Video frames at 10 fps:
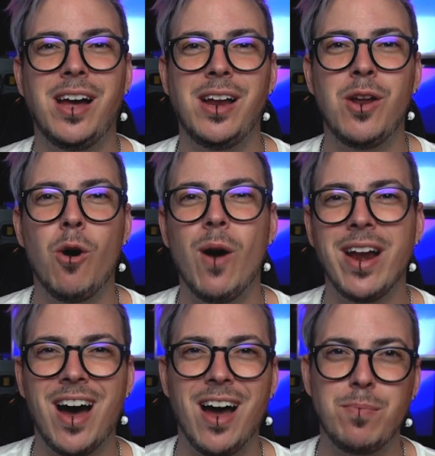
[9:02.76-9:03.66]
low
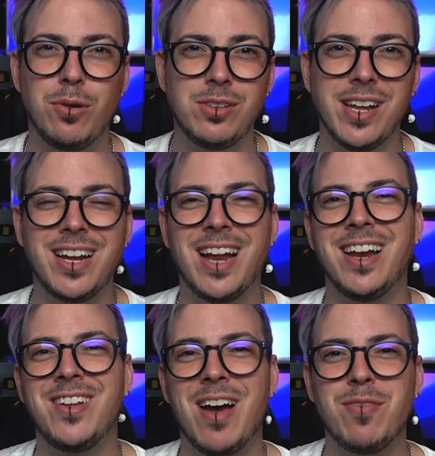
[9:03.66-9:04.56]
and high Pultec, and
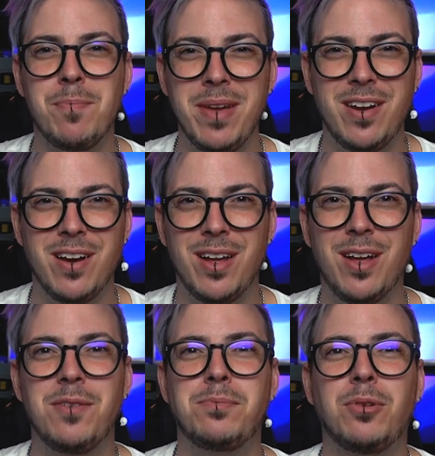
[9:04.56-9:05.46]
then you have the mid
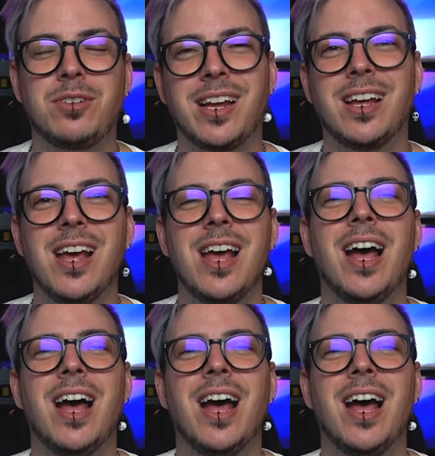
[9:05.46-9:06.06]
Pultec.